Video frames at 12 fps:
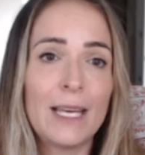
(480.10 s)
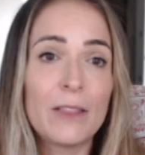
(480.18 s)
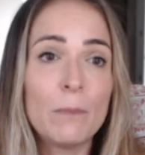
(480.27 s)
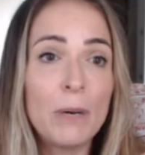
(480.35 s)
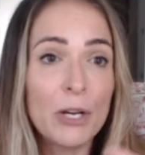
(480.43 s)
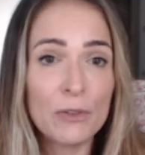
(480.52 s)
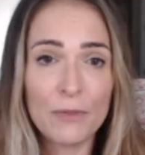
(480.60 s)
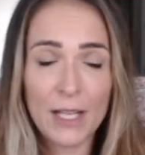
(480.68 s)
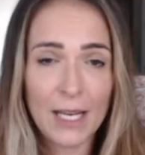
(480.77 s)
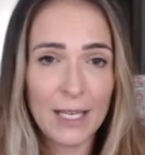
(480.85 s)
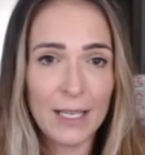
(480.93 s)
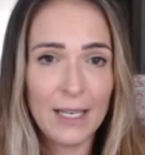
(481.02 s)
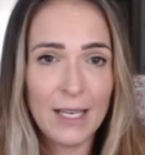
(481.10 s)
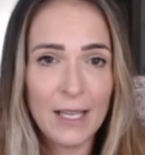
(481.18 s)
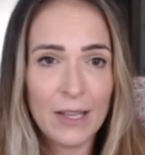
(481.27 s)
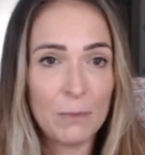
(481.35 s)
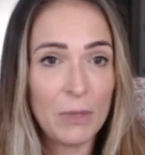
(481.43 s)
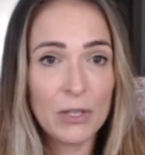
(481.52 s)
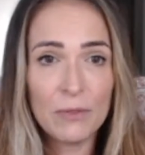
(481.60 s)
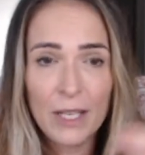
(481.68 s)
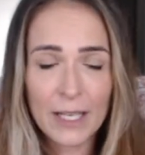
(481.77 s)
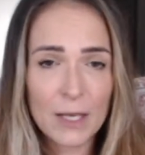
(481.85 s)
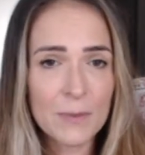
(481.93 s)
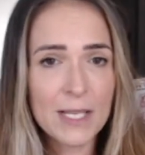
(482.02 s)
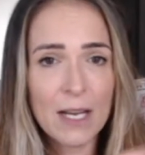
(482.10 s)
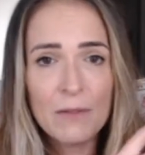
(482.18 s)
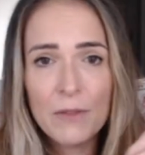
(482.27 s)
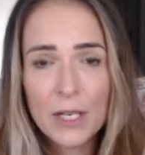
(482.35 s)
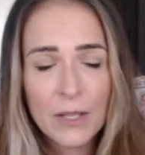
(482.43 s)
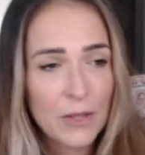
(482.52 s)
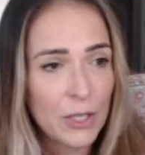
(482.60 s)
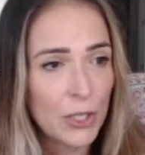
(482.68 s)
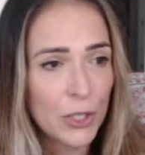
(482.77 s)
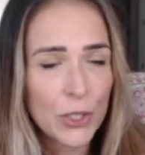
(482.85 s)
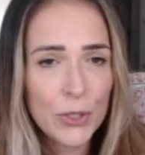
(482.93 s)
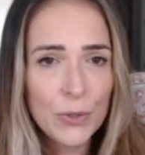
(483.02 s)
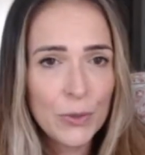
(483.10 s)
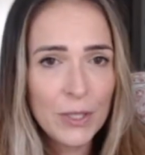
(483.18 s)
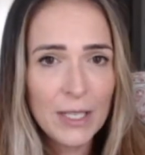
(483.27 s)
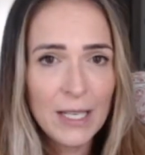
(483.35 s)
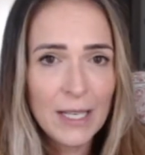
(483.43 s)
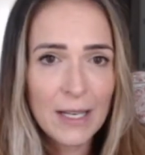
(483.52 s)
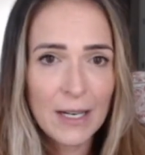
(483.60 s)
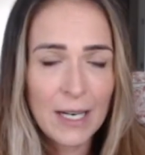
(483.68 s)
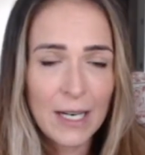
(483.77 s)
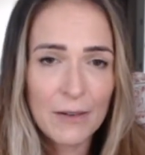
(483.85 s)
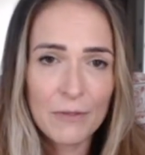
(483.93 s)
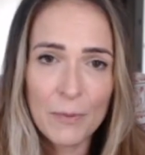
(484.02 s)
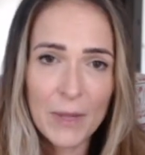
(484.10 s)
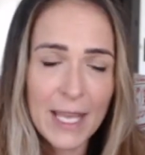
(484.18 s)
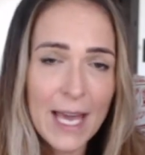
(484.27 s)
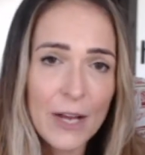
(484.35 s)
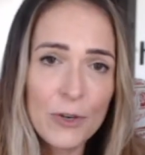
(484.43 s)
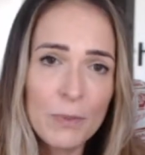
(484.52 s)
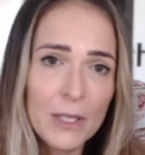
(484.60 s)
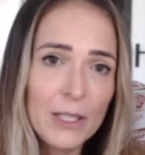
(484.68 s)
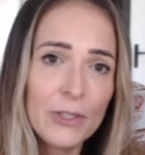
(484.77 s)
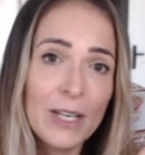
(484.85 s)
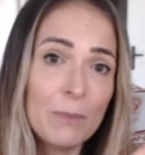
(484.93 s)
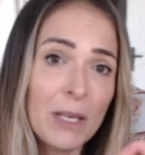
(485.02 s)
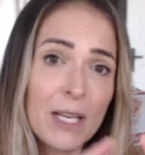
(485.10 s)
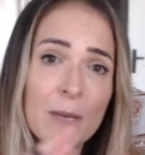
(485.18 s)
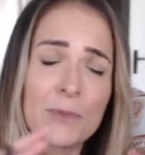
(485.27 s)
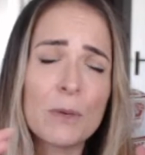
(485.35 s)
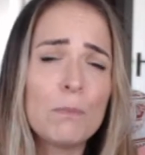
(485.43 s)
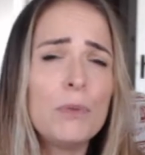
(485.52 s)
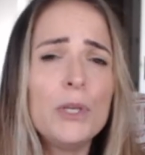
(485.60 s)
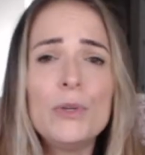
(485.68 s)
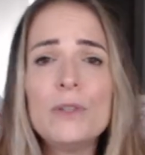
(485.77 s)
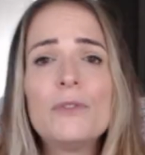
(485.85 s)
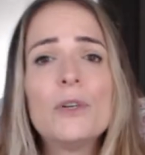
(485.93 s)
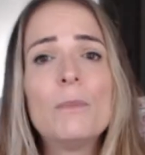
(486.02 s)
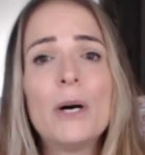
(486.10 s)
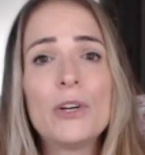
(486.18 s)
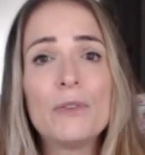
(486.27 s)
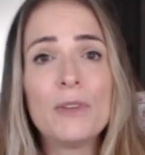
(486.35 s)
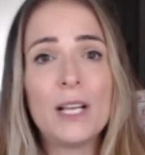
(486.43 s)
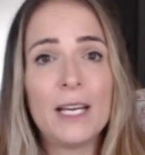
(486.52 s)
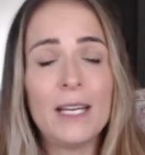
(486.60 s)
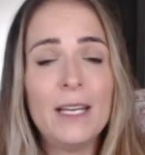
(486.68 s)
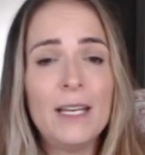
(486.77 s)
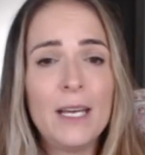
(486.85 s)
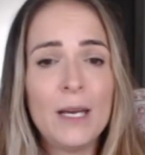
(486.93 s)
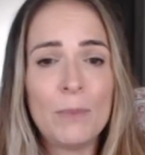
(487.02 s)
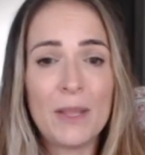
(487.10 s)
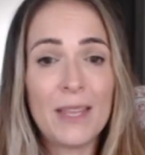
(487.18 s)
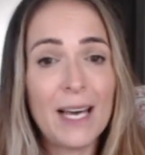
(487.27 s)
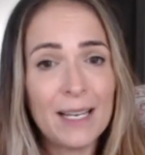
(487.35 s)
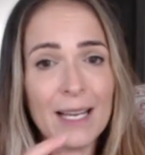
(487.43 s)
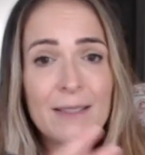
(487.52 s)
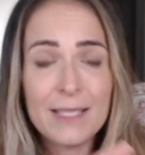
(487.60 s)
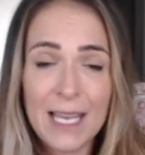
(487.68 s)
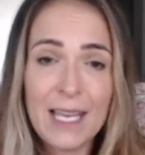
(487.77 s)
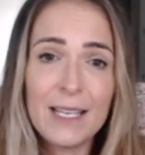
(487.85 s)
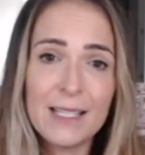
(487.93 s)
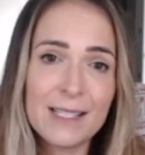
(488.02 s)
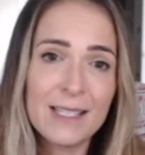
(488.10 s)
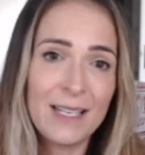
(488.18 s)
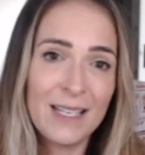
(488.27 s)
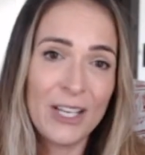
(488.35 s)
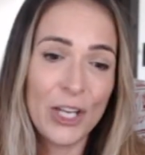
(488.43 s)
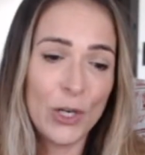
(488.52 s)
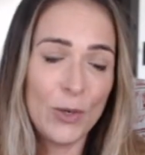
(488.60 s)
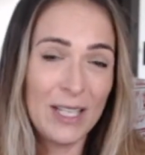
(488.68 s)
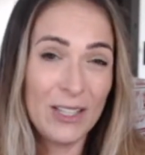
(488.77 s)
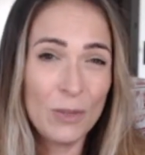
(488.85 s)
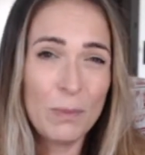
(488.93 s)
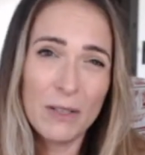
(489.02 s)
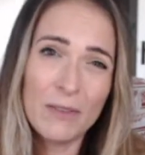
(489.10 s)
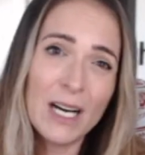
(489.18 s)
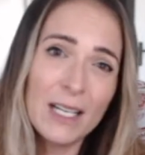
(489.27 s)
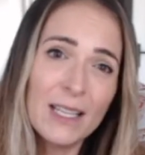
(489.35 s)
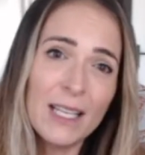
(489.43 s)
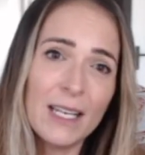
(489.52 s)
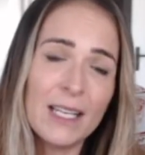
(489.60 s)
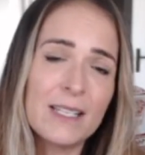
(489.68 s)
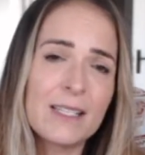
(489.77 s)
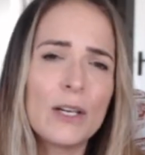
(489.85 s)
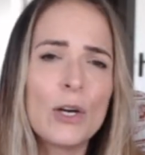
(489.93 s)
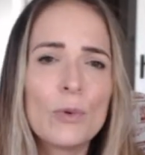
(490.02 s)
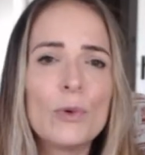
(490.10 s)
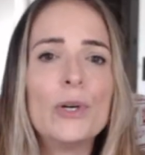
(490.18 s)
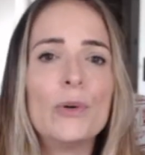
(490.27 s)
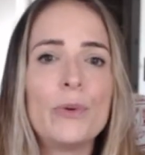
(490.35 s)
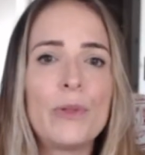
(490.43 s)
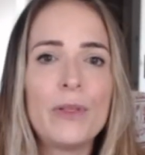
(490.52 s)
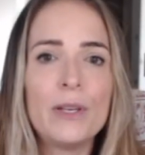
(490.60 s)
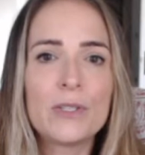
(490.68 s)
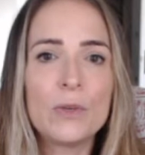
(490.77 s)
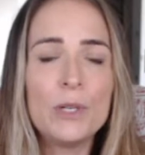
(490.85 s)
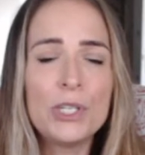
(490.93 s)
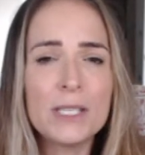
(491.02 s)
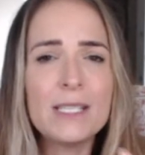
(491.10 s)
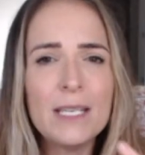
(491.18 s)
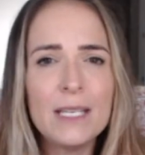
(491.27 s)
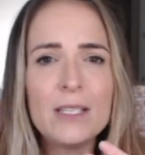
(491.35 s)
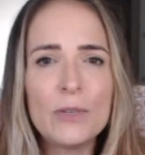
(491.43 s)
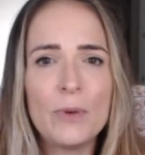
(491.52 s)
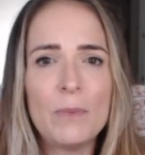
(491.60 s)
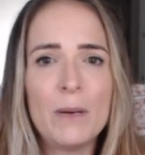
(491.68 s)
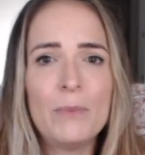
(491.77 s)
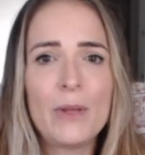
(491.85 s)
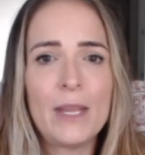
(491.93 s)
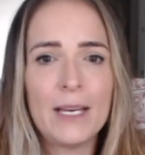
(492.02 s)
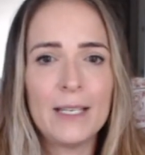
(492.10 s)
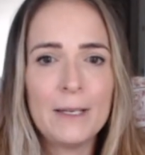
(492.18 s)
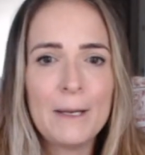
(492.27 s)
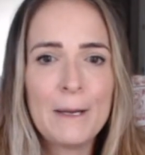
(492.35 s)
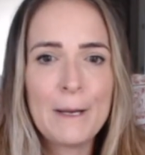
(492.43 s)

like the butterfly. The butterfly comes out of the cocoon from the caterpillar and becomes a beautiful butterfly. But that takes, a little bit of ugliness and growth. So we just need to remember that.